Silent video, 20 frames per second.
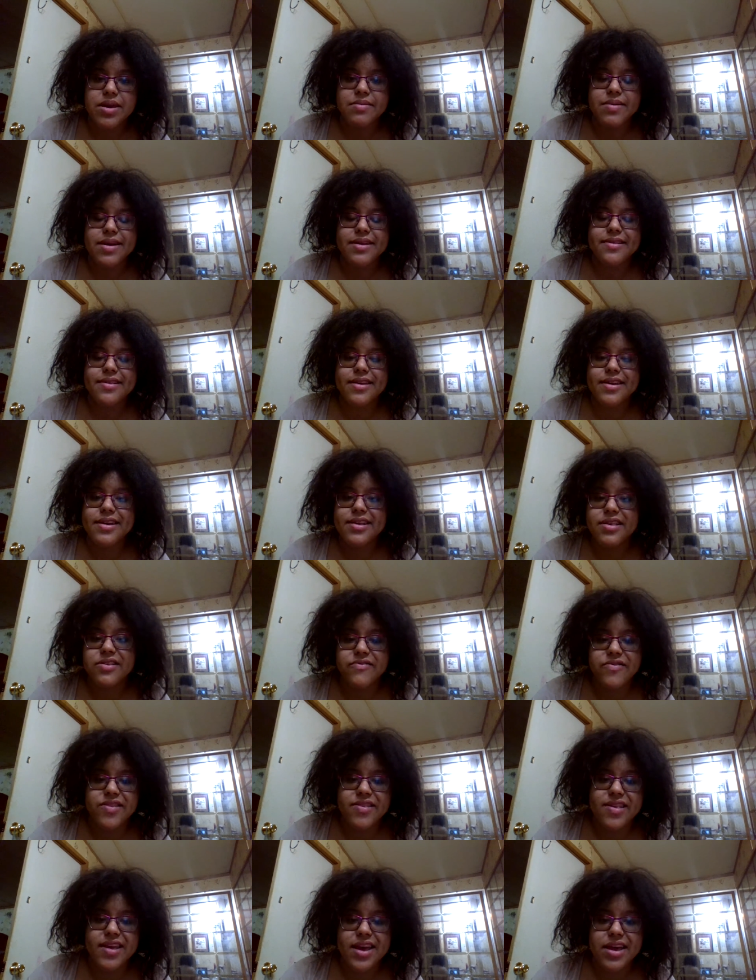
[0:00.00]
It makes it easier
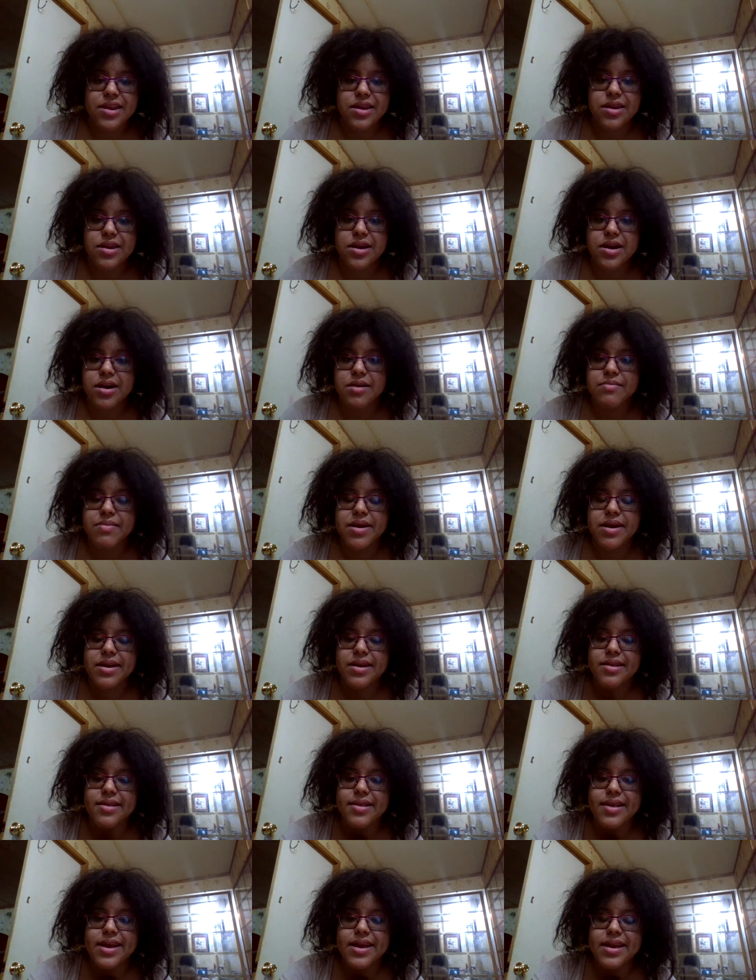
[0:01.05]
for Satan to come in and
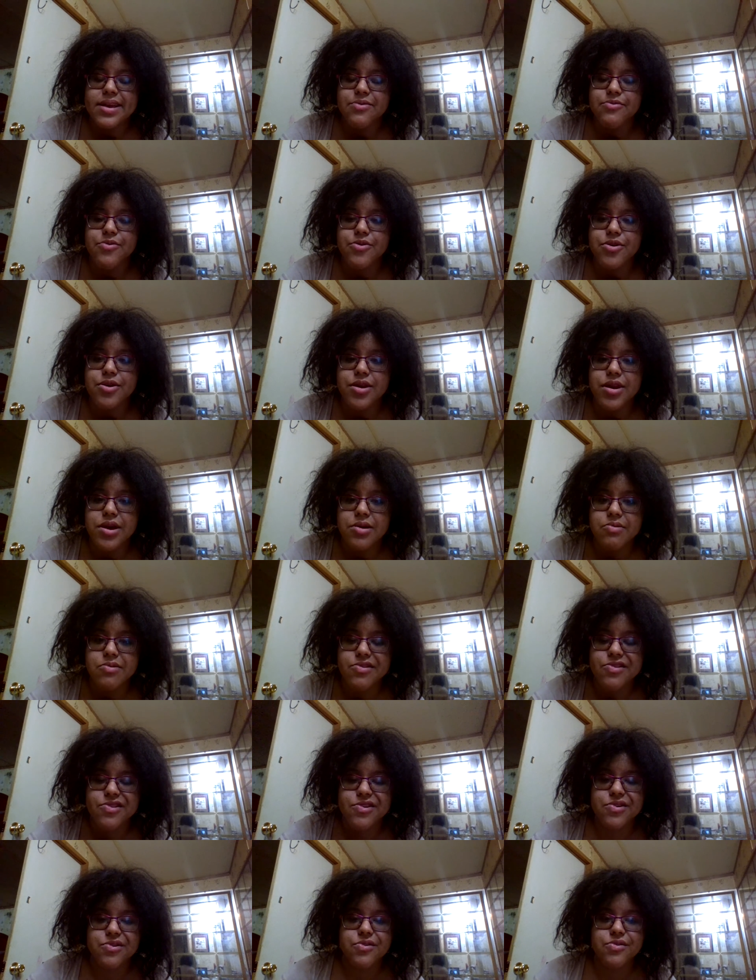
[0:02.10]
take the word that was
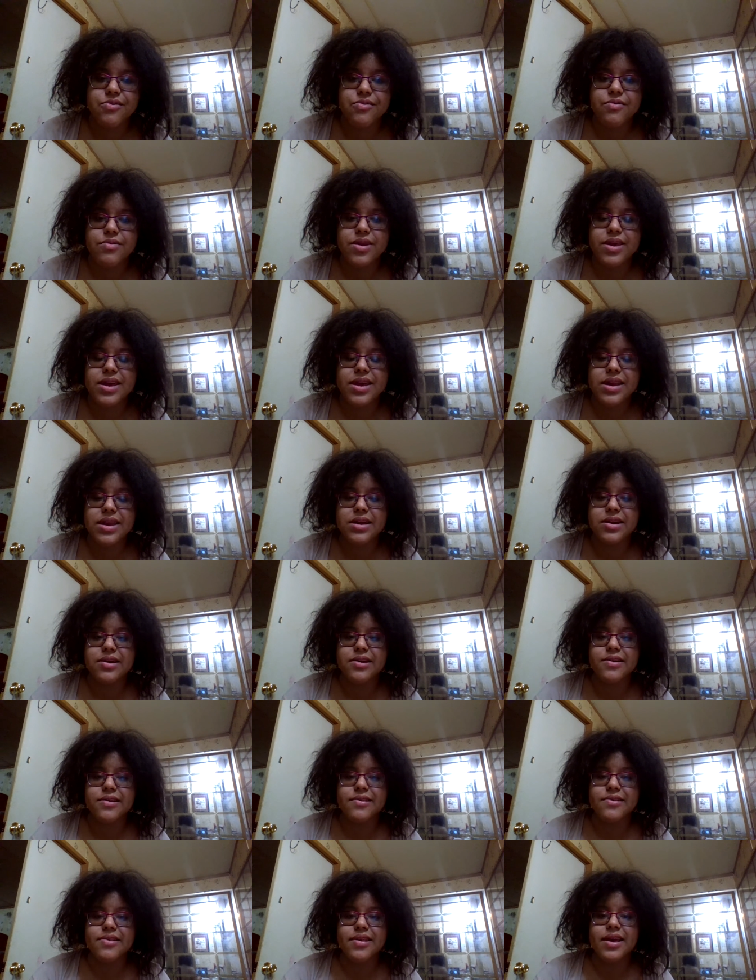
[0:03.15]
sown in
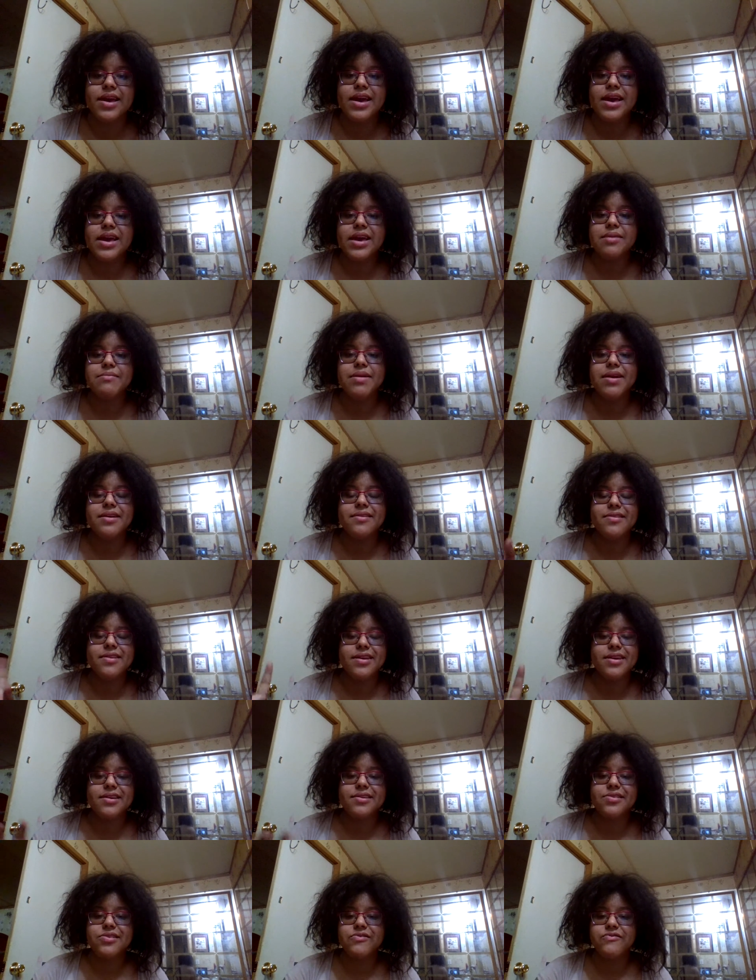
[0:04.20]
us. It makes it
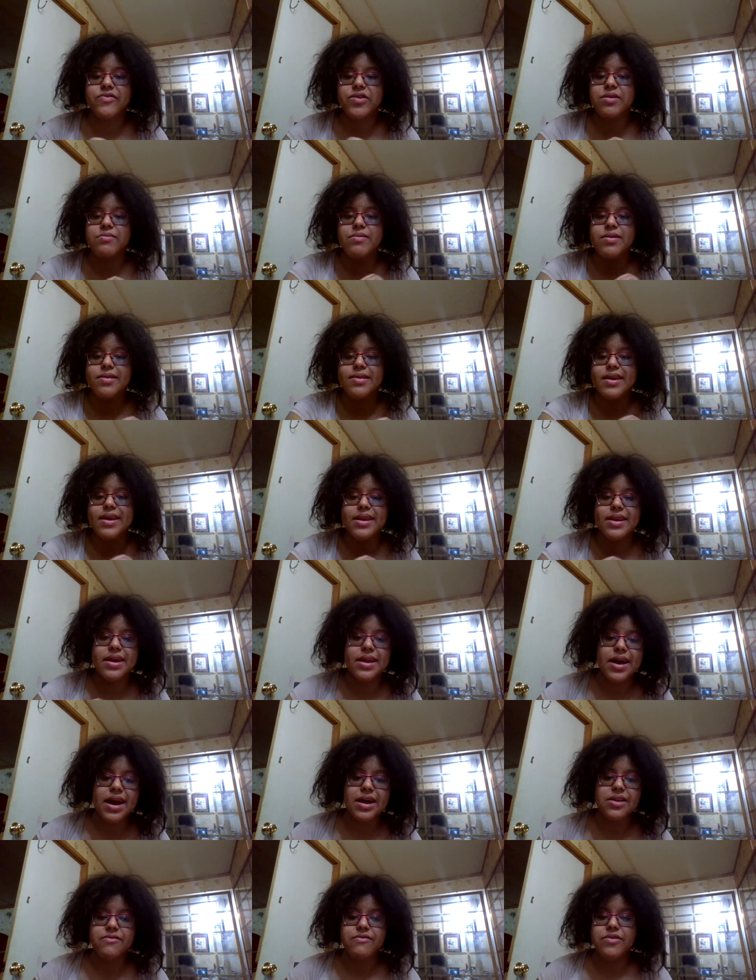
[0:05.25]
easier for him to take that
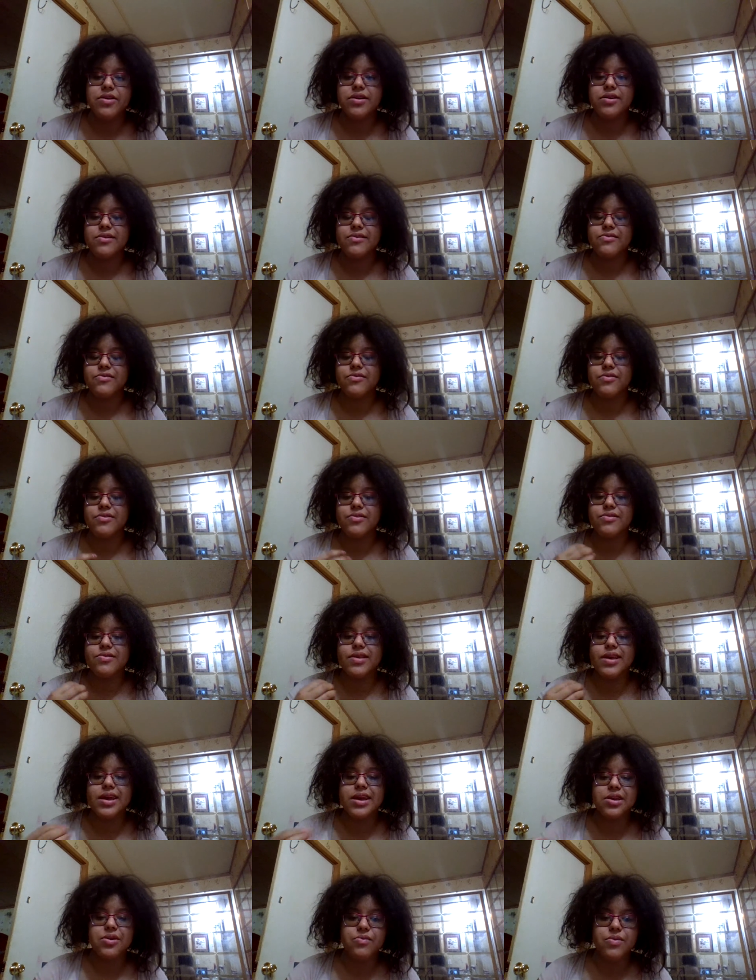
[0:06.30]
out of us or to
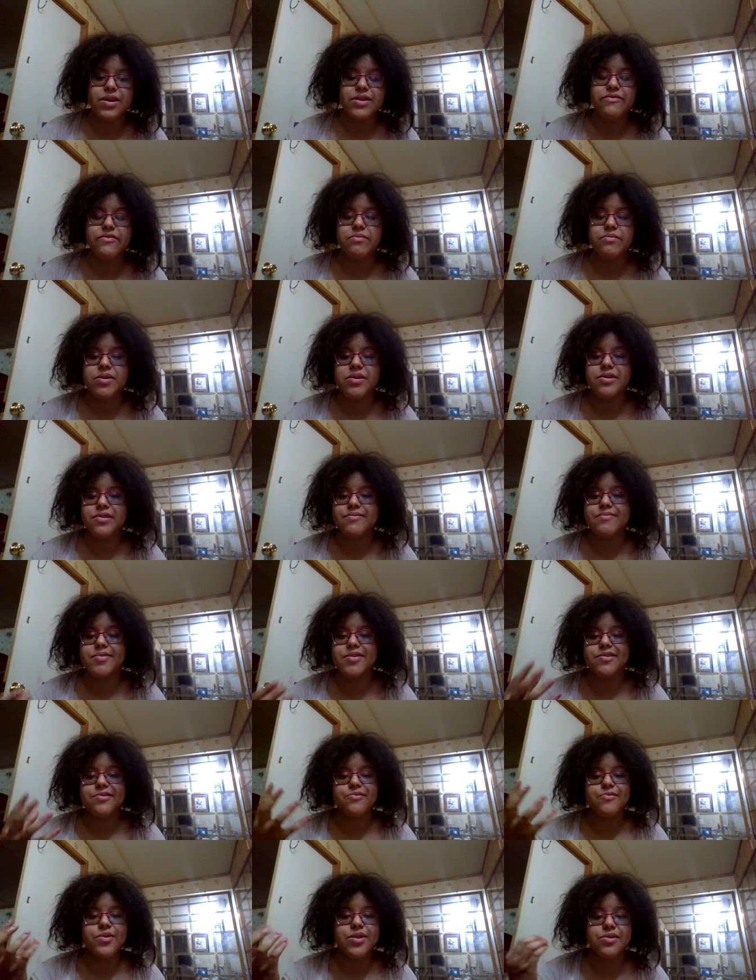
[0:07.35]
take it away from us
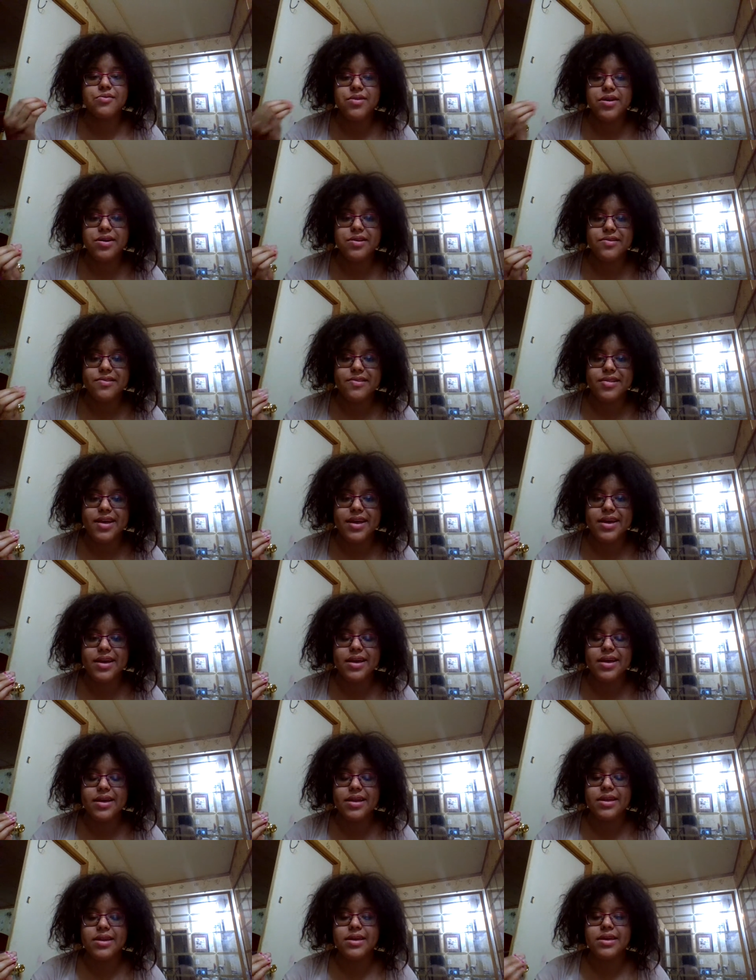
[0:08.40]
because we don't
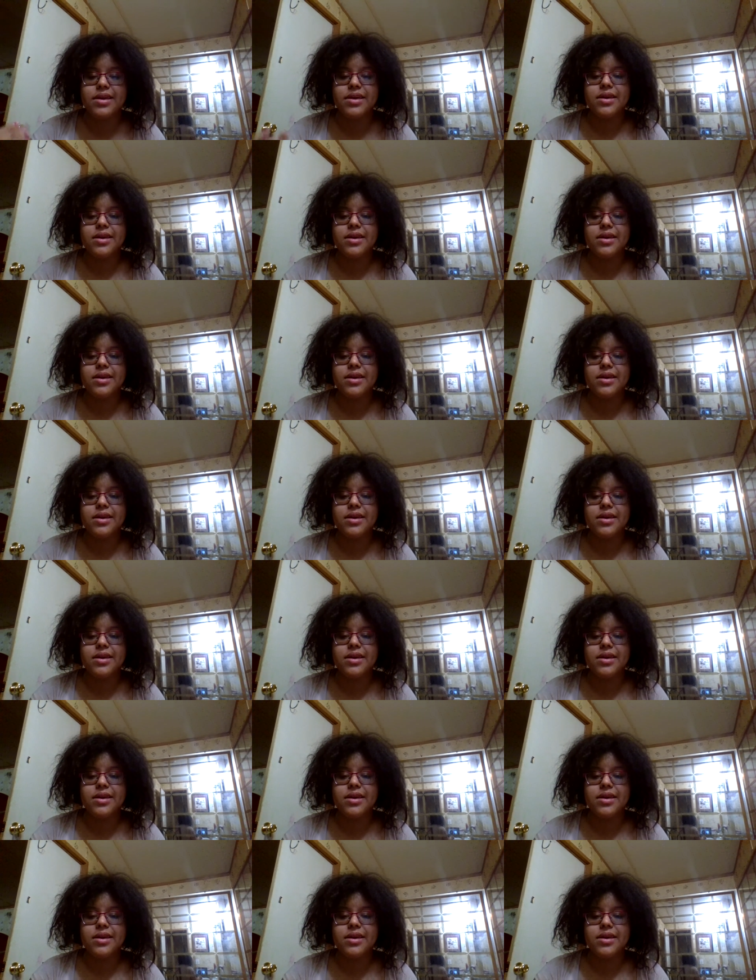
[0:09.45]
understand.